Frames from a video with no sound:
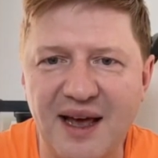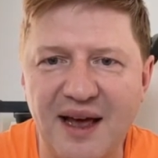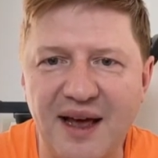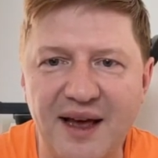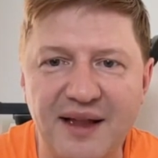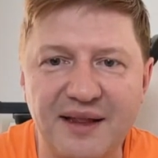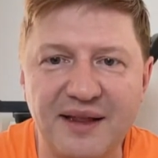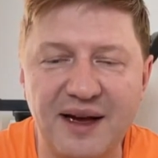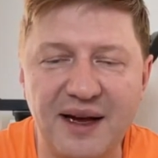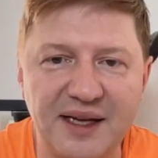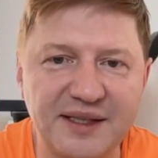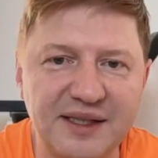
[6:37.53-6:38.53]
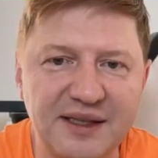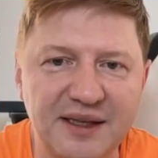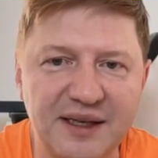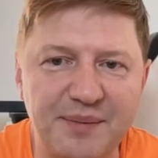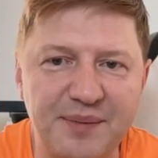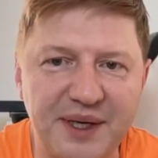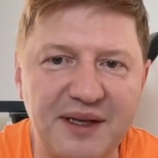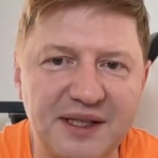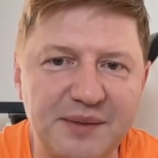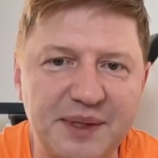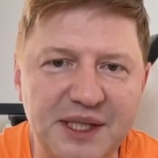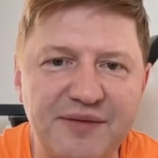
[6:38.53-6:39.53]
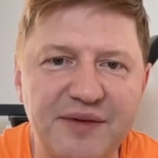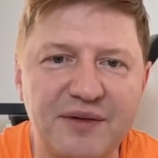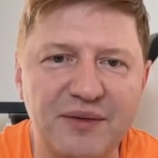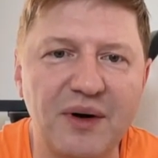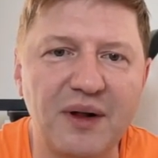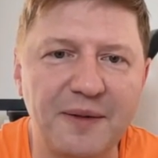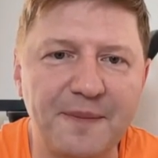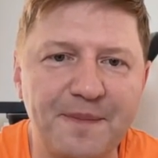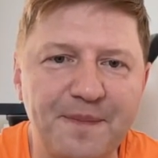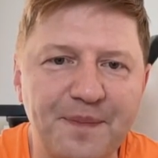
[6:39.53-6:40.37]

and ask uh, pick the specific role